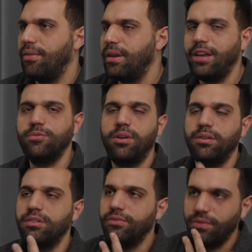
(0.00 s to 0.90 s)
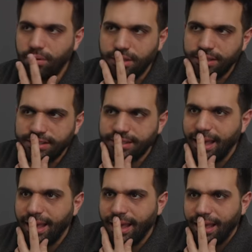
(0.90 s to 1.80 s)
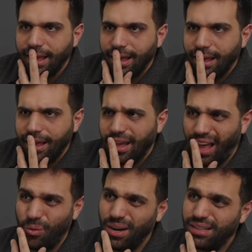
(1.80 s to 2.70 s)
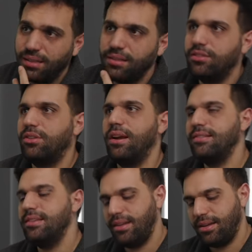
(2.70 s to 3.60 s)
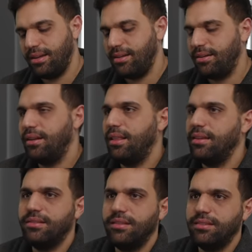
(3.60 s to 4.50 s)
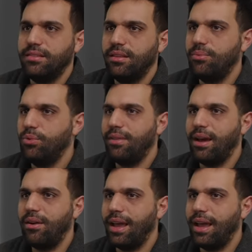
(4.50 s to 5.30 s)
The next part, the vocals, I went a little crazy. Let's listen to them without